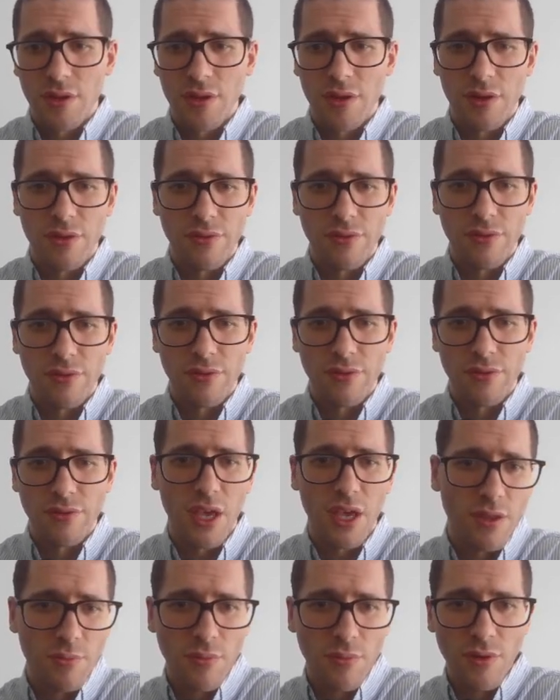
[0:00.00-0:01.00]
On the
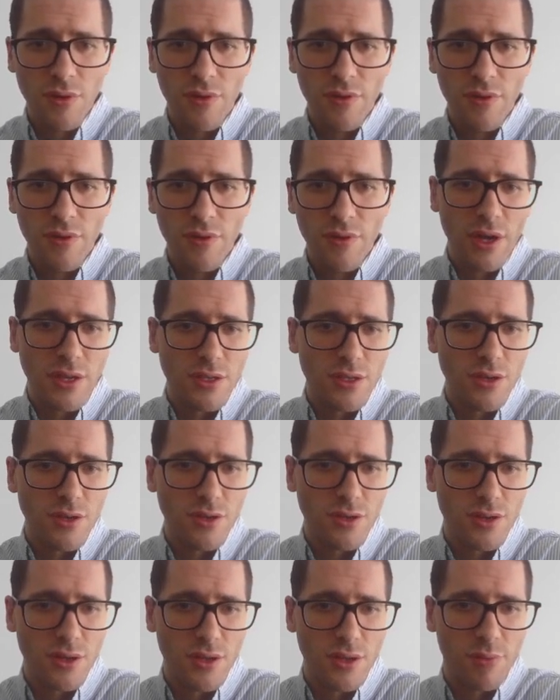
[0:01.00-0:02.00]
second move, white
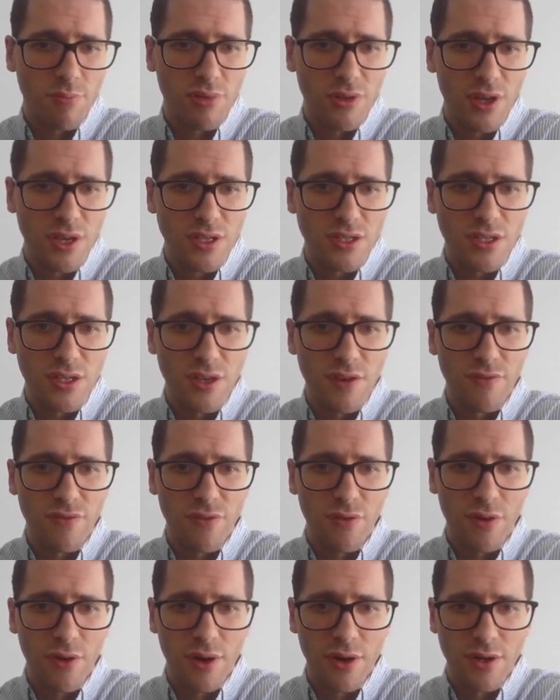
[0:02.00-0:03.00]
usually plays
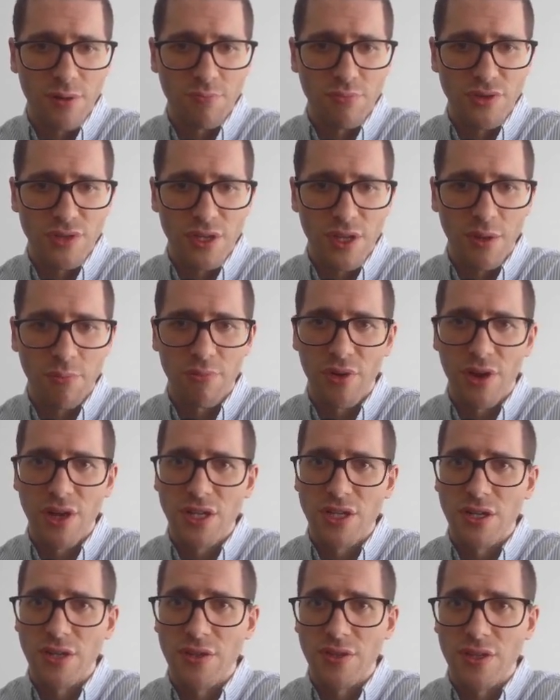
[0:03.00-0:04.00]
c4, putting
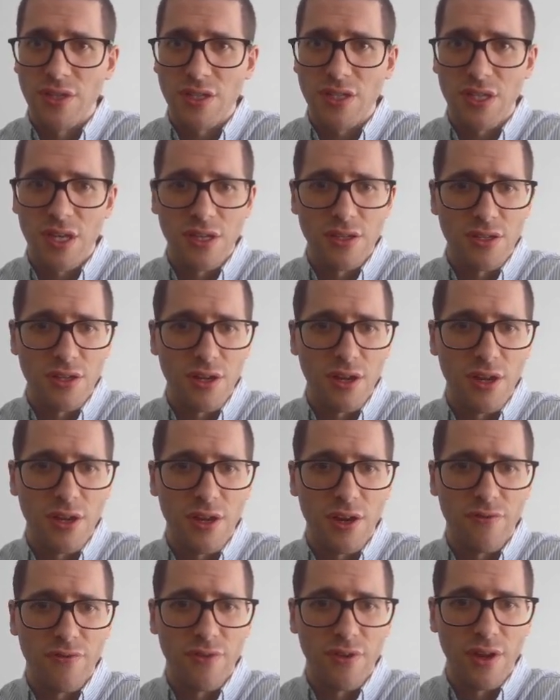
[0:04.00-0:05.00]
pressure in the center and
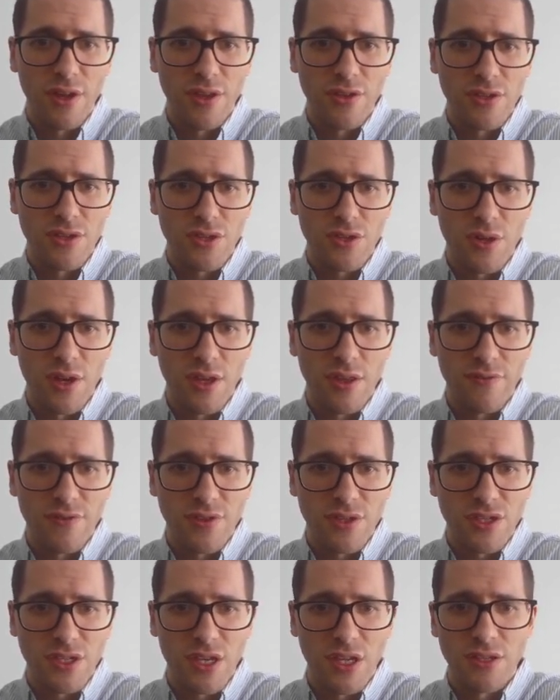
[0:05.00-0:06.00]
offering the trade of
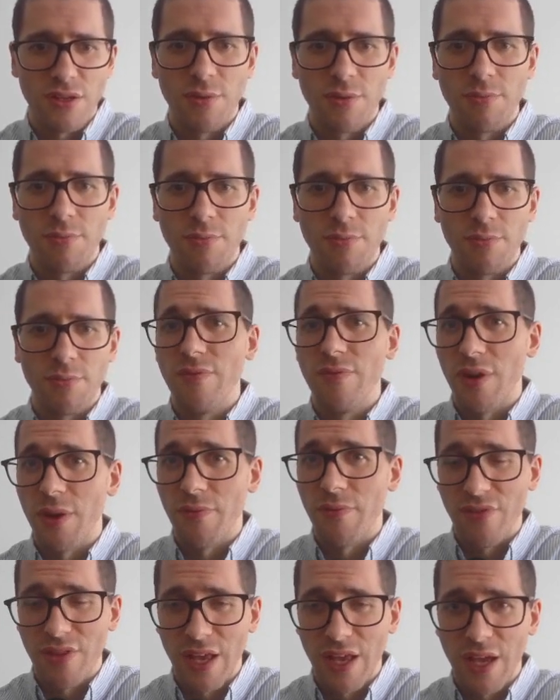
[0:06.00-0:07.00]
a center pawn for a
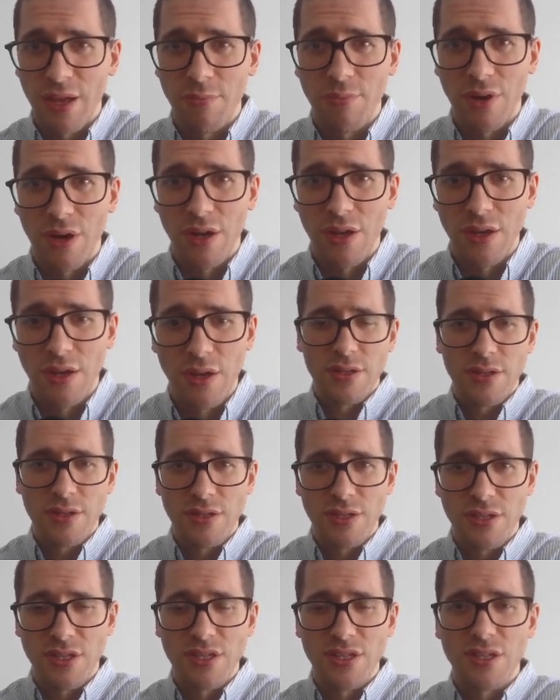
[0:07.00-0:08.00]
flank pawn.
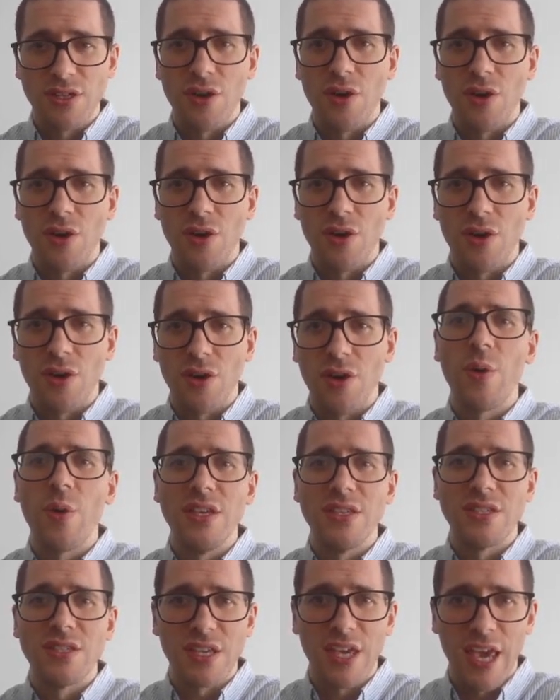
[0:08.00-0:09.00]
This is called the
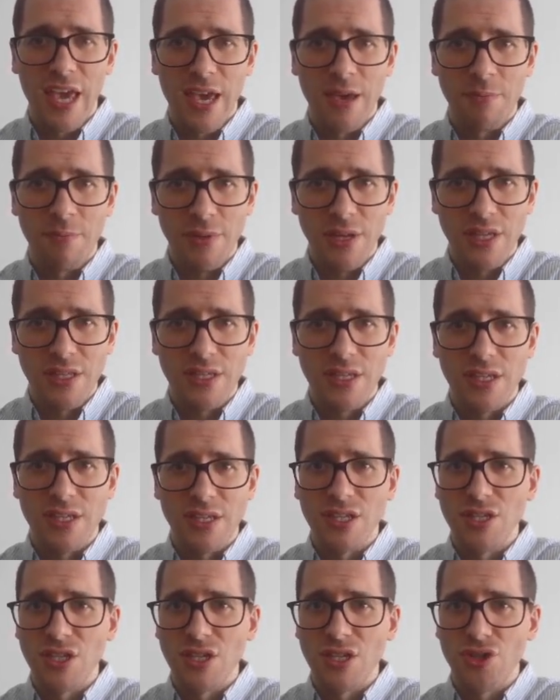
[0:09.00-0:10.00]
Queen's Gambit.
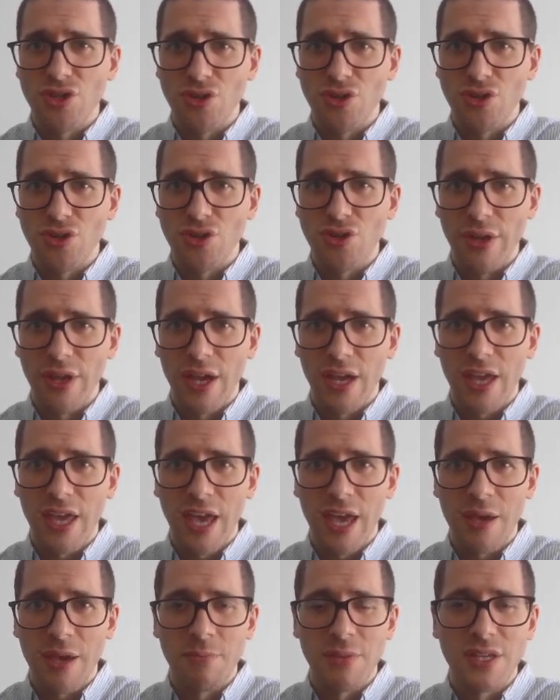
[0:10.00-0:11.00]
It isn't truly a
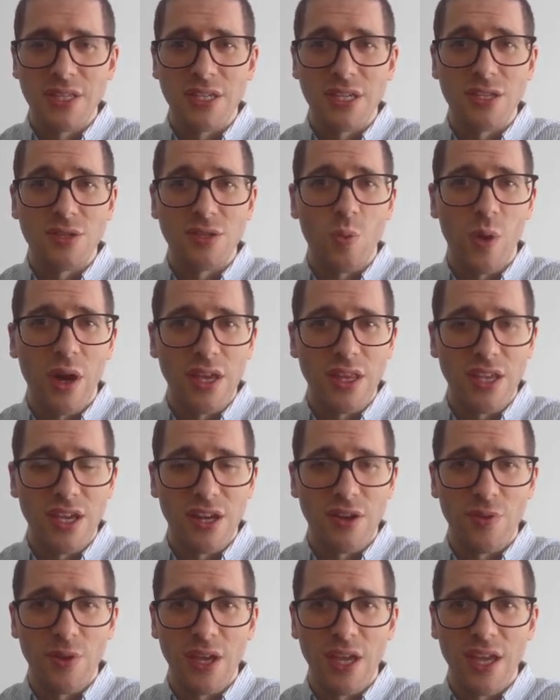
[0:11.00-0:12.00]
gambit, as white
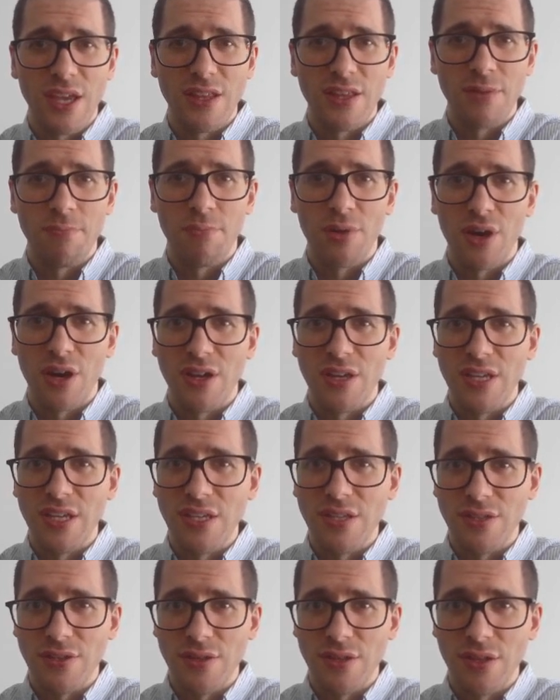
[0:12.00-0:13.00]
can regain the pawn
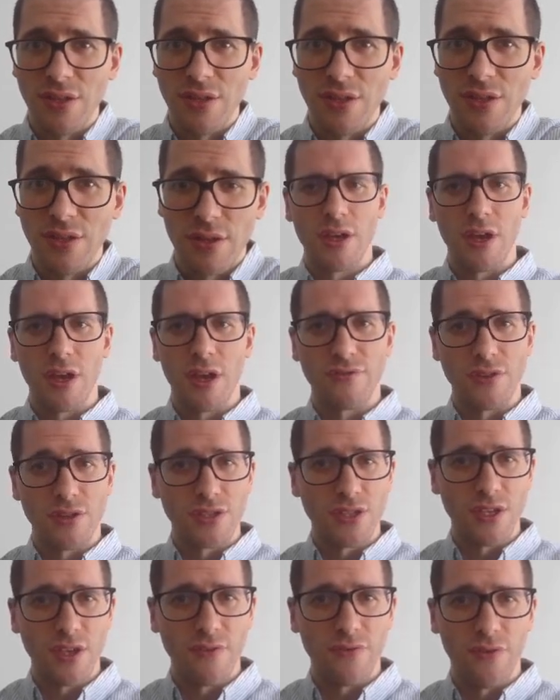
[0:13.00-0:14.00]
easily. After
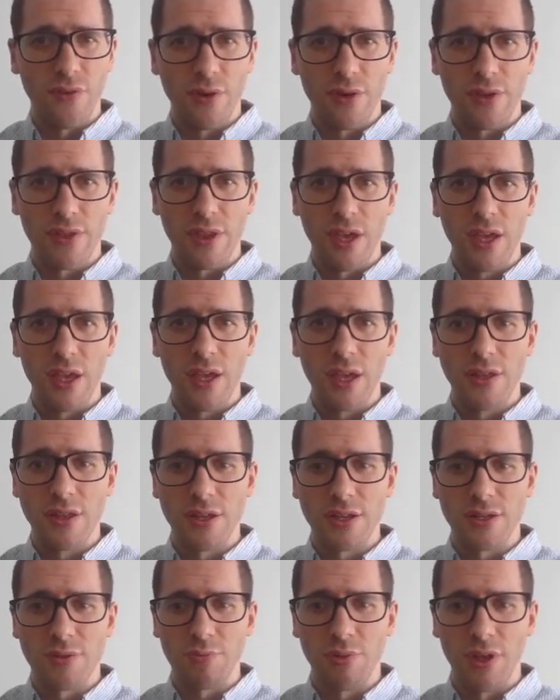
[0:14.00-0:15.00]
c4, the
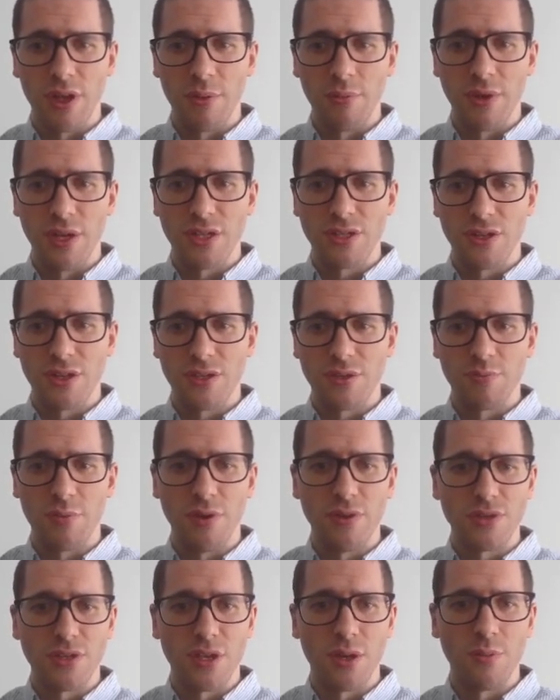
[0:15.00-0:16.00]
English play may
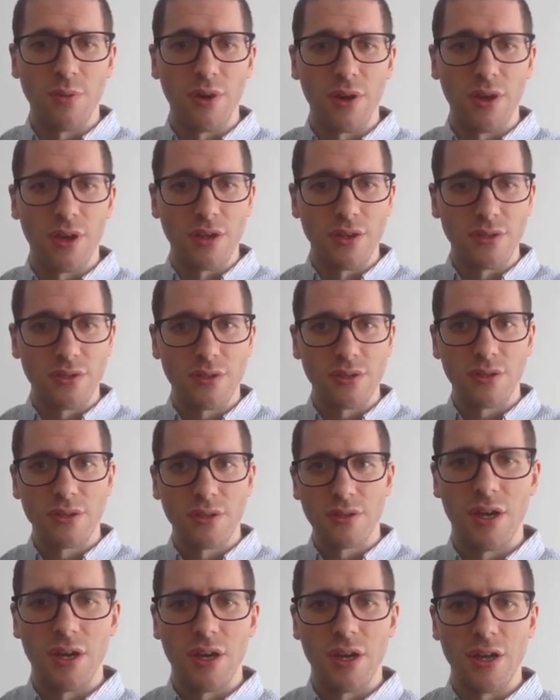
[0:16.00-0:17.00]
transpose somewhere else.
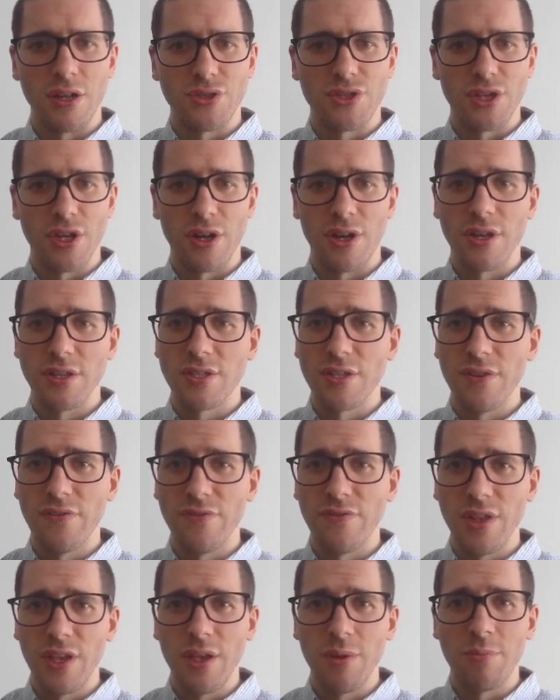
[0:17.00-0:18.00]

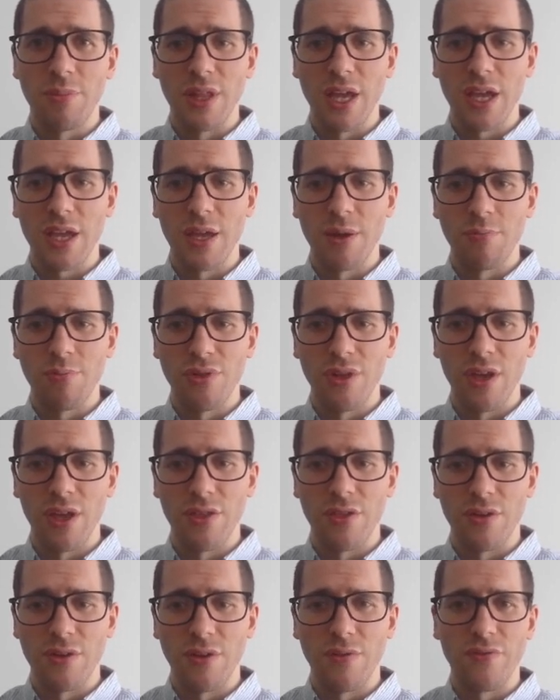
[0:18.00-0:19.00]
Alternatively, black can play
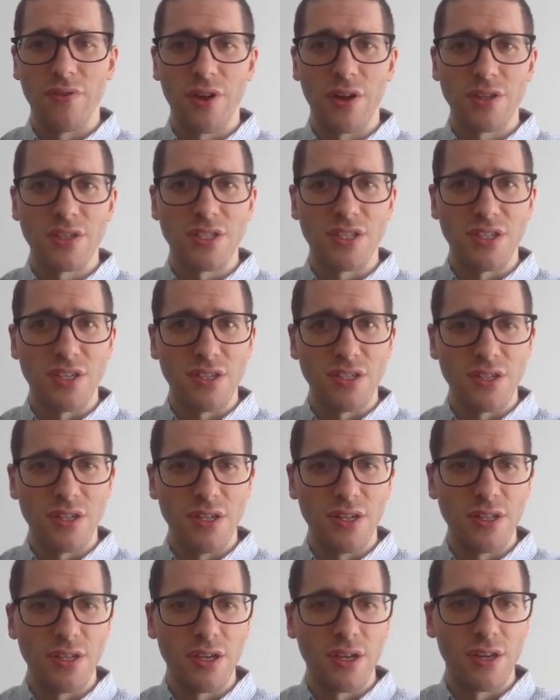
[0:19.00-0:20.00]
the reversed
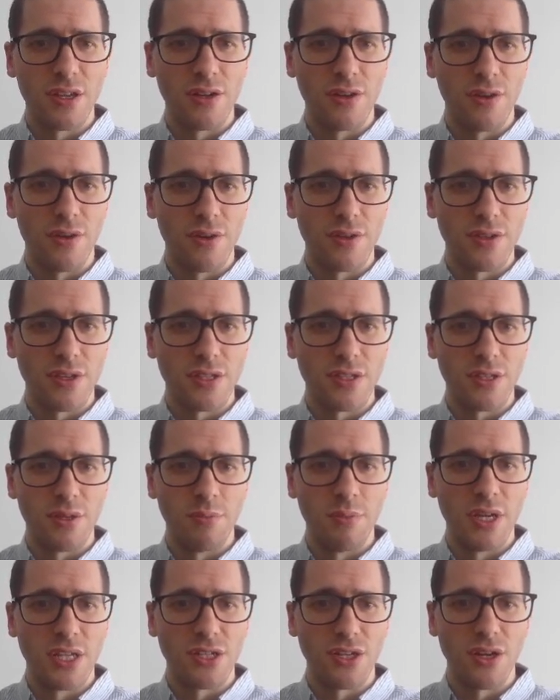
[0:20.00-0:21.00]
Sicilian or the
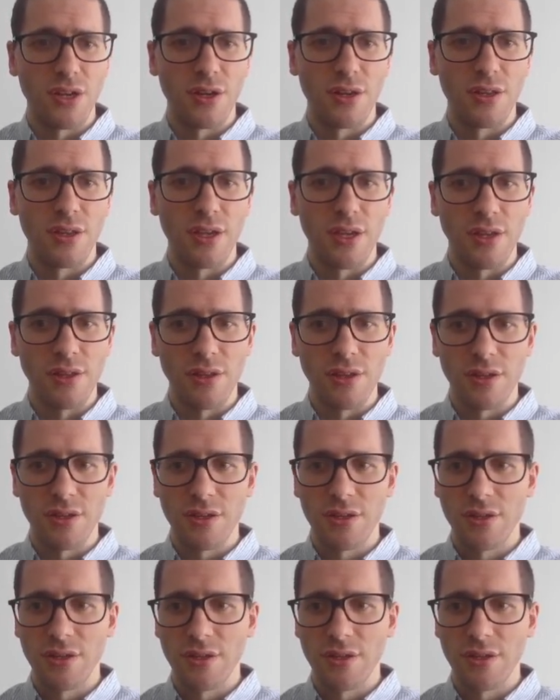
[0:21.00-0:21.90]
symmetrical English.